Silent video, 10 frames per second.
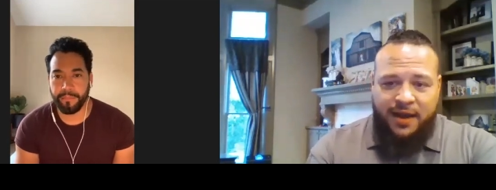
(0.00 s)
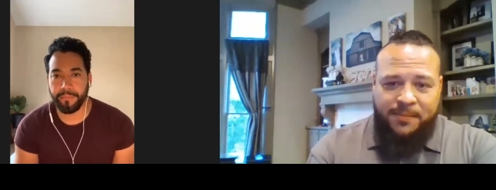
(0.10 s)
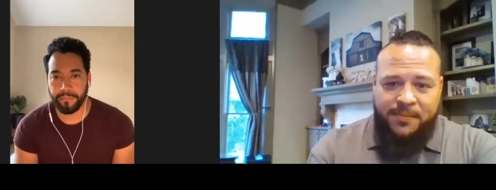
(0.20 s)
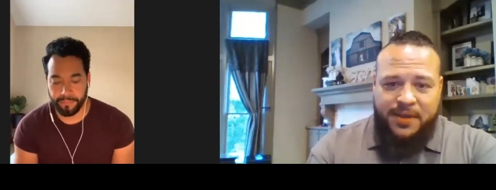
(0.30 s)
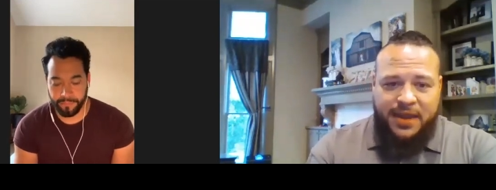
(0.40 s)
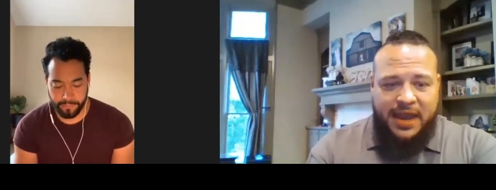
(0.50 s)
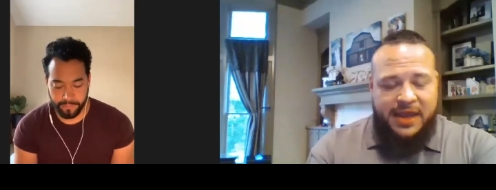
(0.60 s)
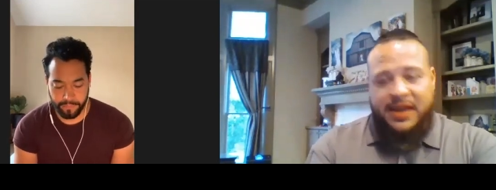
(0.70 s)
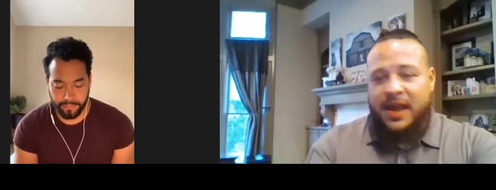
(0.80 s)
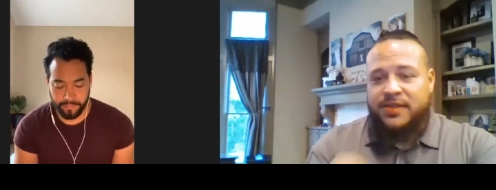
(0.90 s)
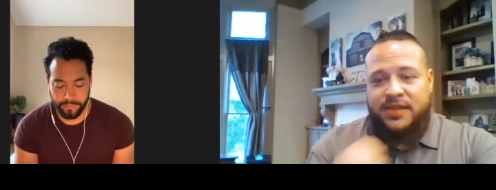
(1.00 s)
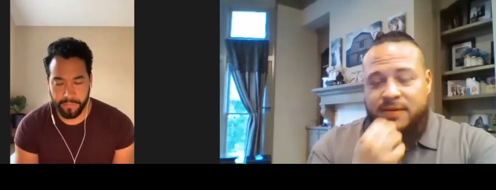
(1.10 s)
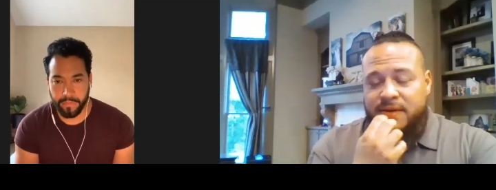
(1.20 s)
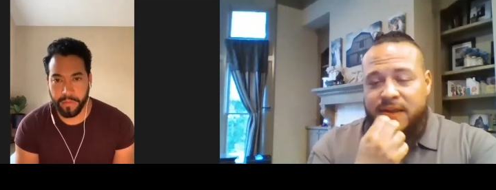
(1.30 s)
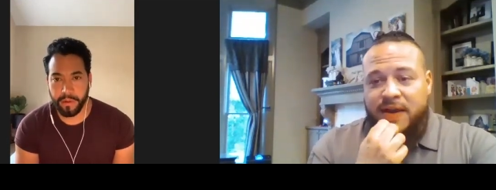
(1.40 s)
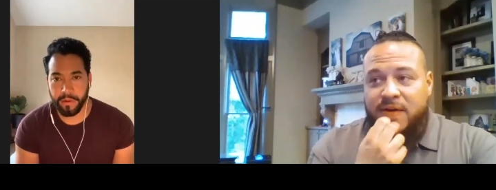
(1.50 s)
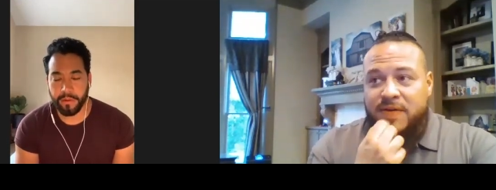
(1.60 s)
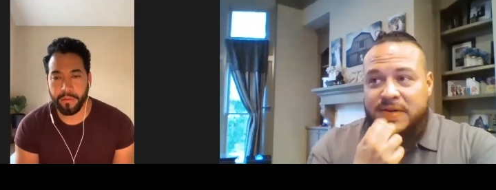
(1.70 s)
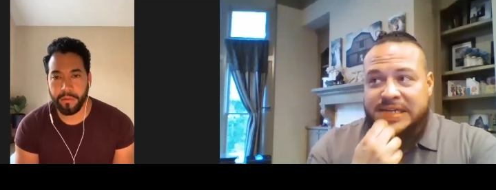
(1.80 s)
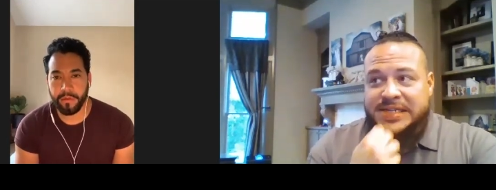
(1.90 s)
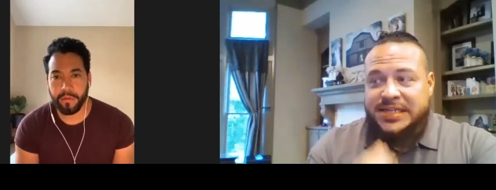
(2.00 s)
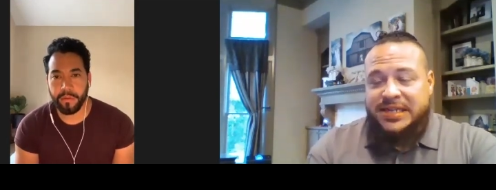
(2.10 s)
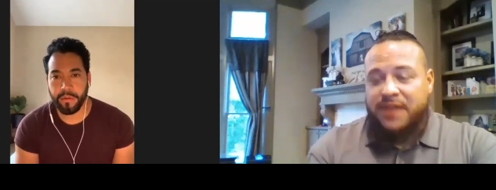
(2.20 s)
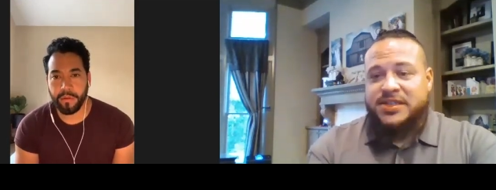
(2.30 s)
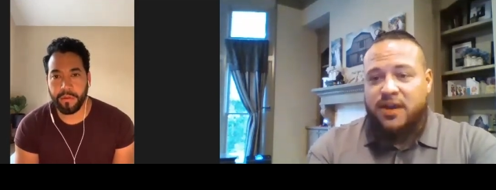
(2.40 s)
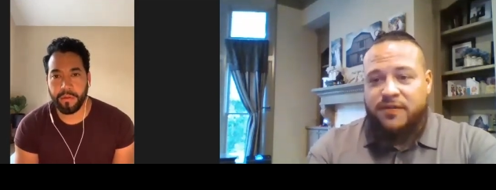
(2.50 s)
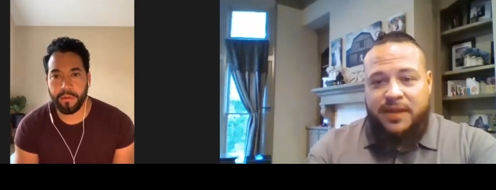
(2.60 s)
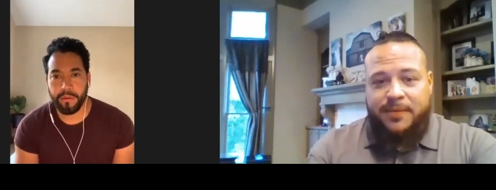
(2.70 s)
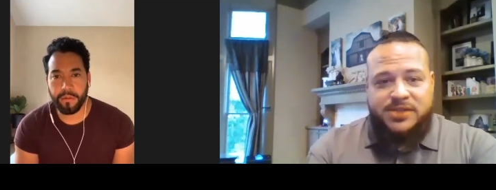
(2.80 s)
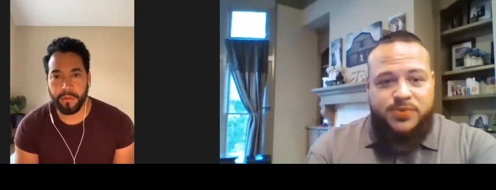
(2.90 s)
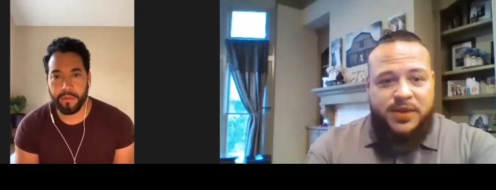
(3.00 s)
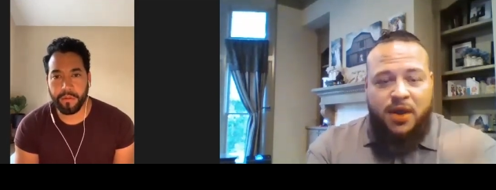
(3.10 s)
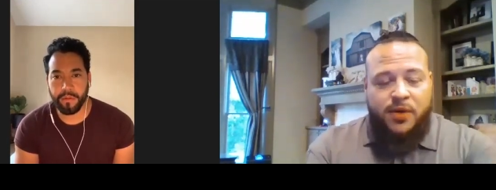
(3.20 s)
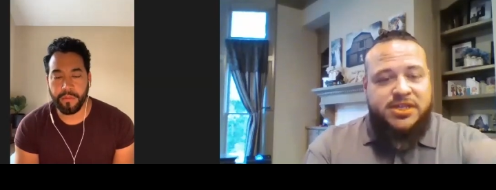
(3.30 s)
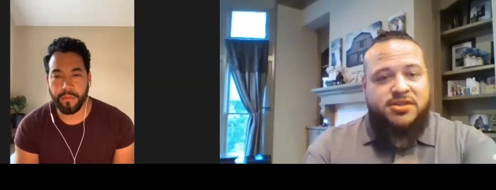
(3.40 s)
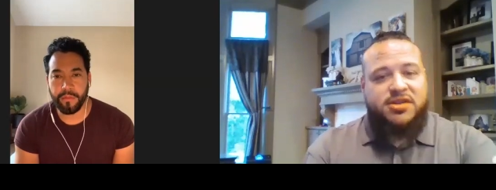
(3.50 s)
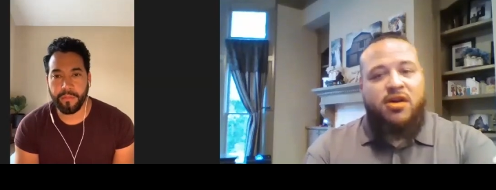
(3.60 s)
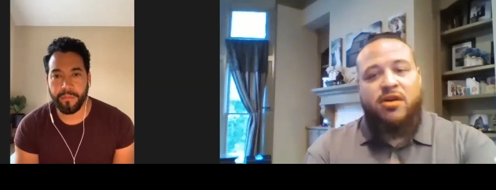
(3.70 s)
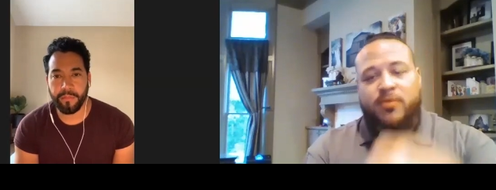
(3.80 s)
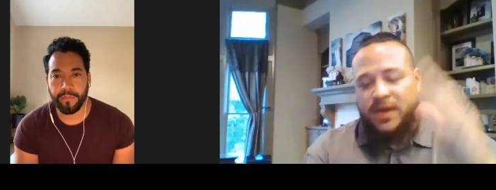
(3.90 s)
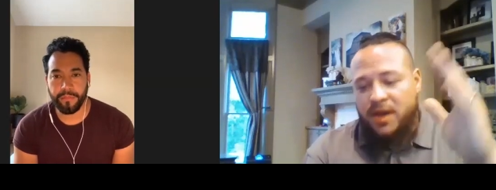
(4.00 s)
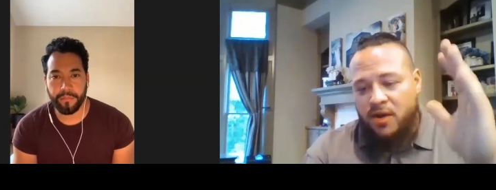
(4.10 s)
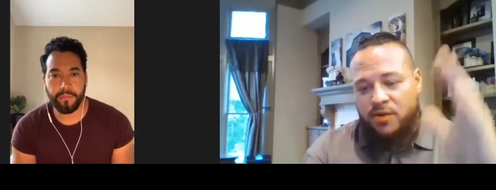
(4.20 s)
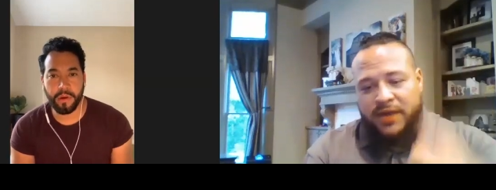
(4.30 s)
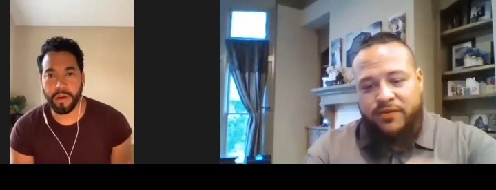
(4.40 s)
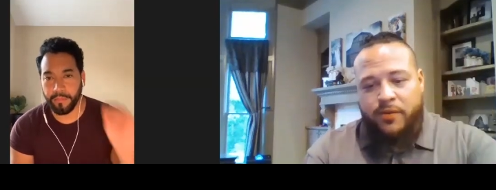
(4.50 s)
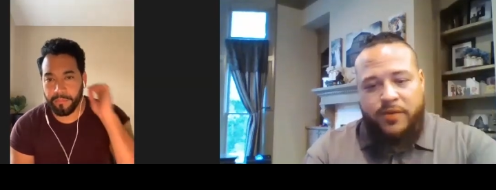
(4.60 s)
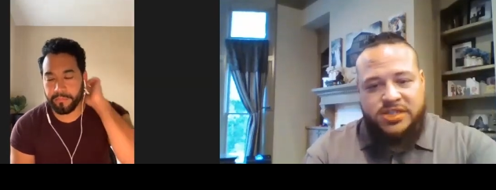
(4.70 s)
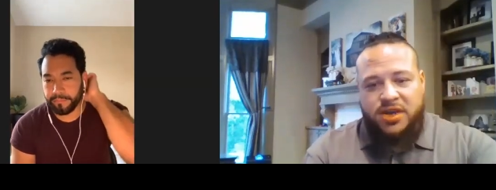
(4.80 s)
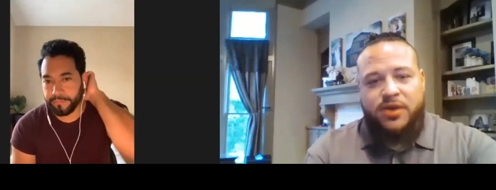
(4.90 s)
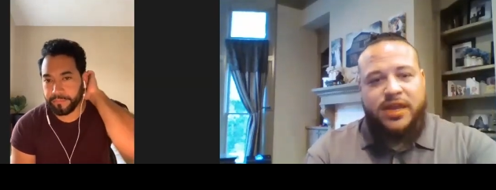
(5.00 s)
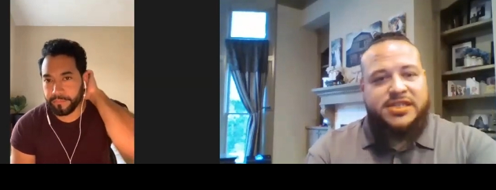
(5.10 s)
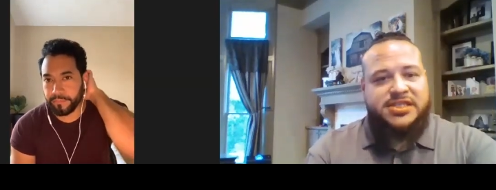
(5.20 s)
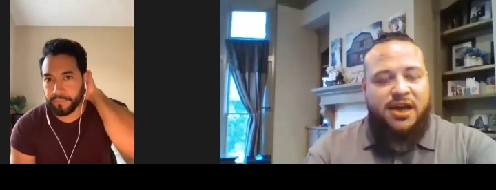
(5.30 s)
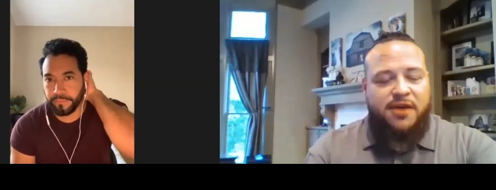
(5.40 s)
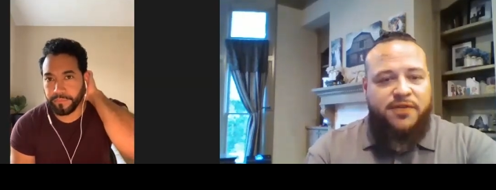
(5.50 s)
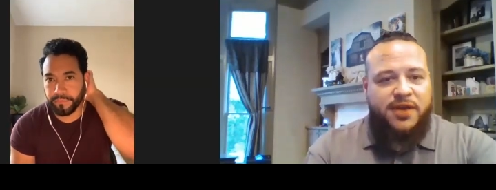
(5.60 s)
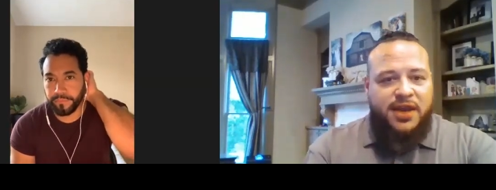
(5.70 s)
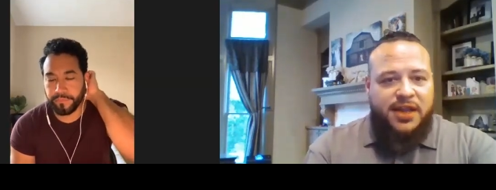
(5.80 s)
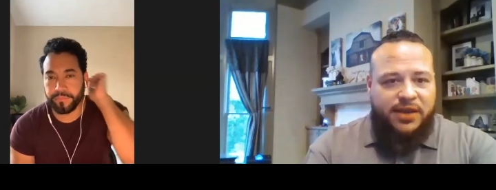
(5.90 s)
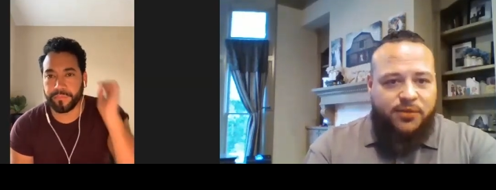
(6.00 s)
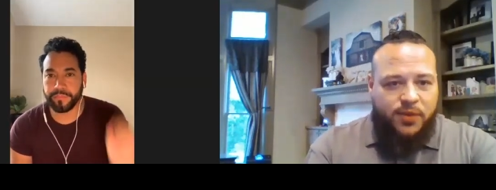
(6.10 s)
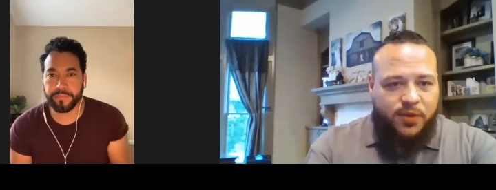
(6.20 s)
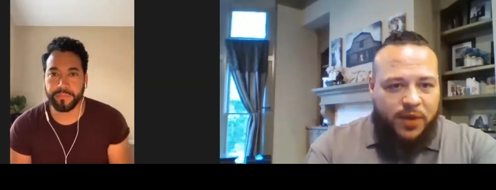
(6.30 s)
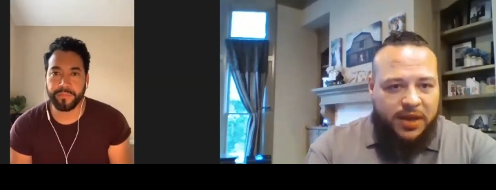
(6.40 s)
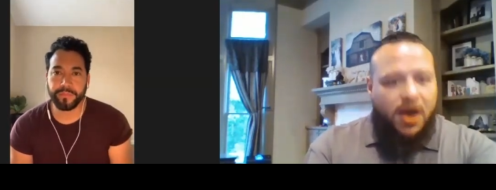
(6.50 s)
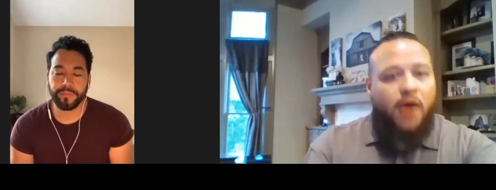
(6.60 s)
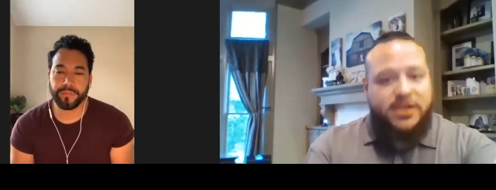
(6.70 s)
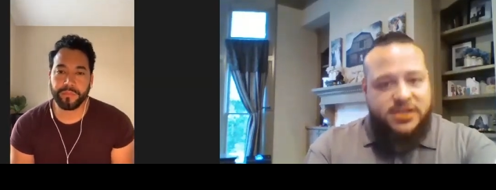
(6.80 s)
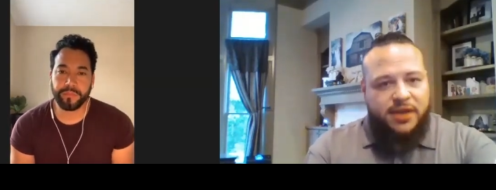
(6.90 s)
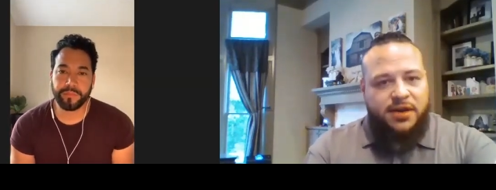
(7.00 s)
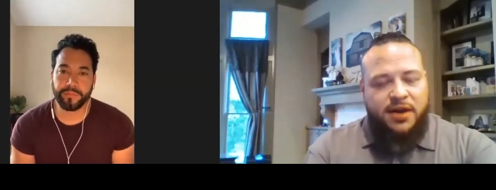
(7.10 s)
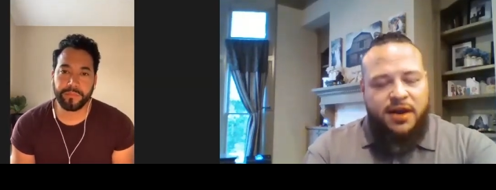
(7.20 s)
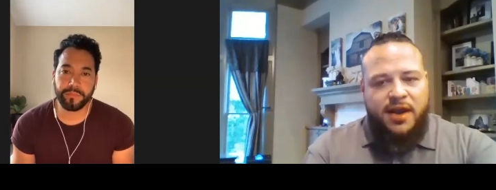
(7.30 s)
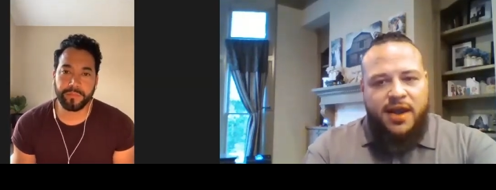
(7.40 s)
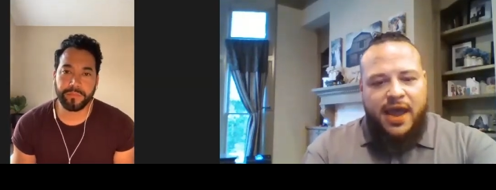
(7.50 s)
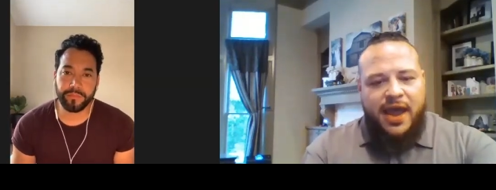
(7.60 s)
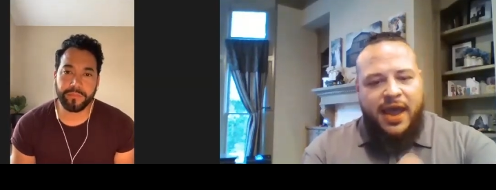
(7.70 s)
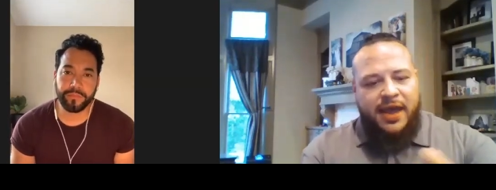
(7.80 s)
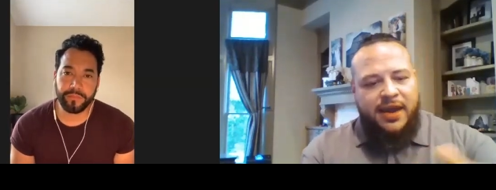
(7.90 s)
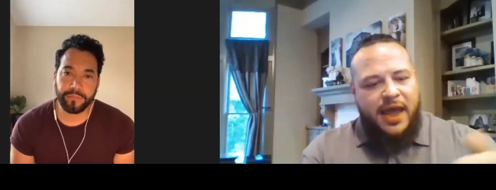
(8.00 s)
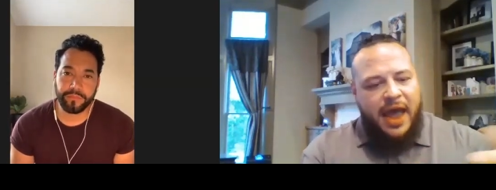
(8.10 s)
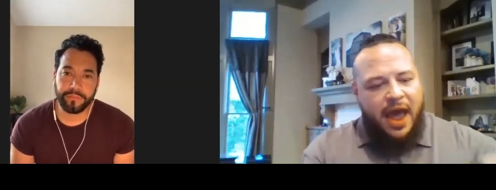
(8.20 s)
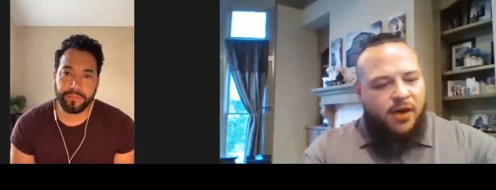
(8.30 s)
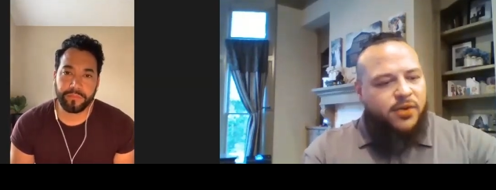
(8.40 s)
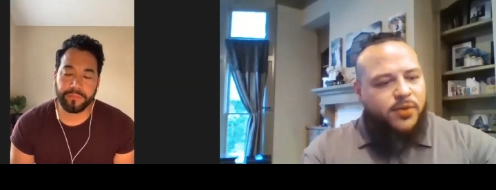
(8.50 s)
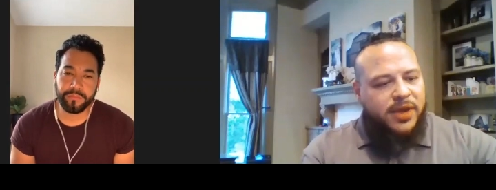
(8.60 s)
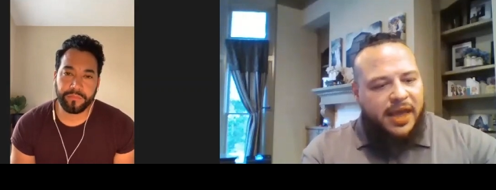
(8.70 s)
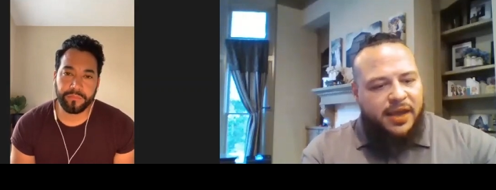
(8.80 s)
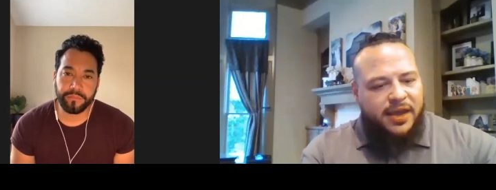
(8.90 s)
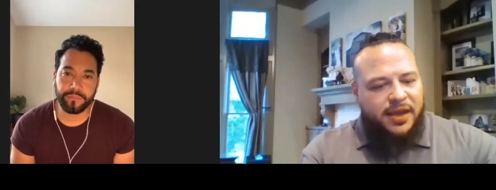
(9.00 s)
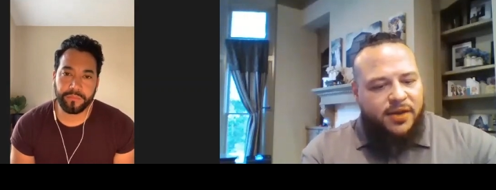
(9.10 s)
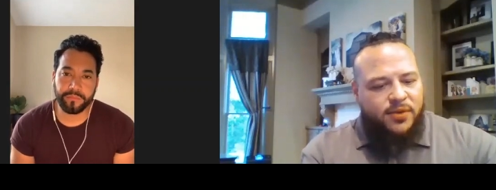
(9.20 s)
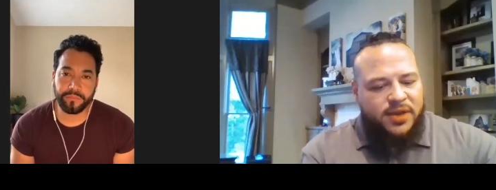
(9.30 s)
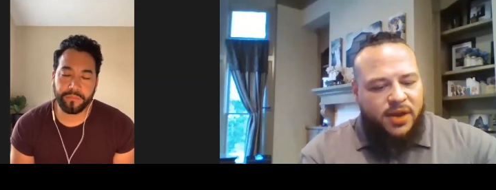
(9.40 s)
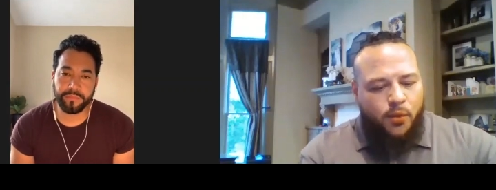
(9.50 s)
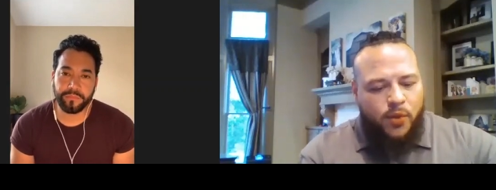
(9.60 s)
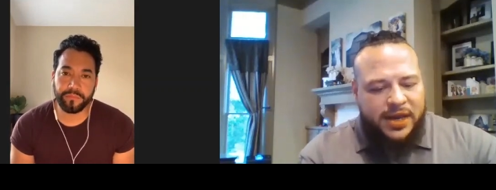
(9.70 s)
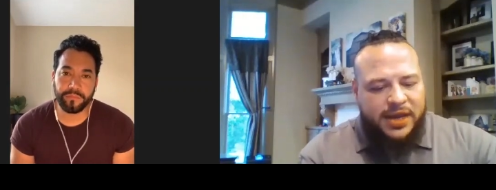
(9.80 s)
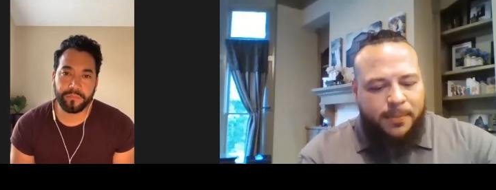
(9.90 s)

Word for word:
Speaker 1: um and nothing you know nothing's off limits we know each other's heart we know even when we're joking and stuff like we know each other and how can we you know we need to